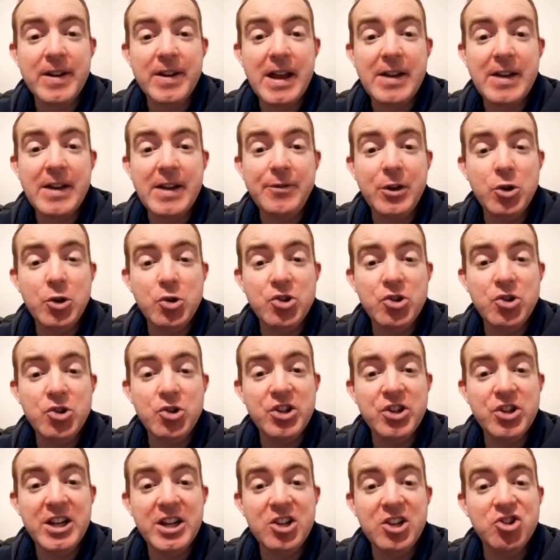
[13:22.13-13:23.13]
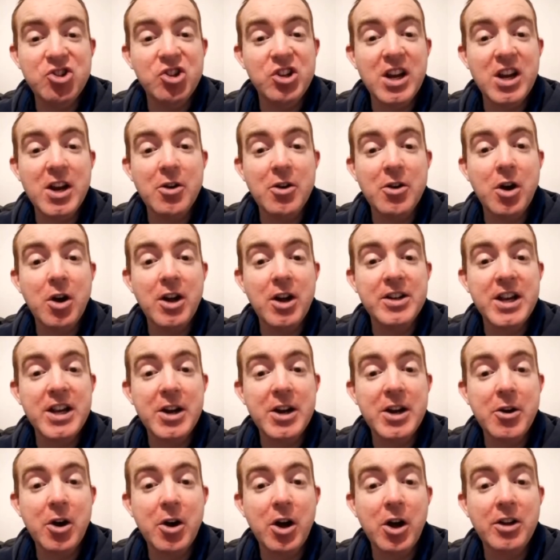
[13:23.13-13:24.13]
evolution each year on
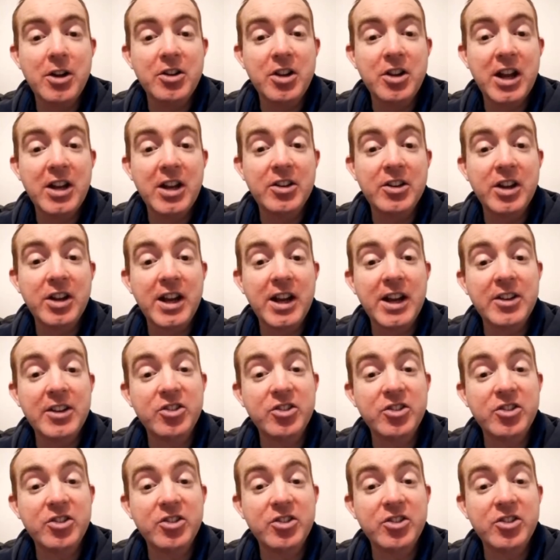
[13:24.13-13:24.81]
year on and uh,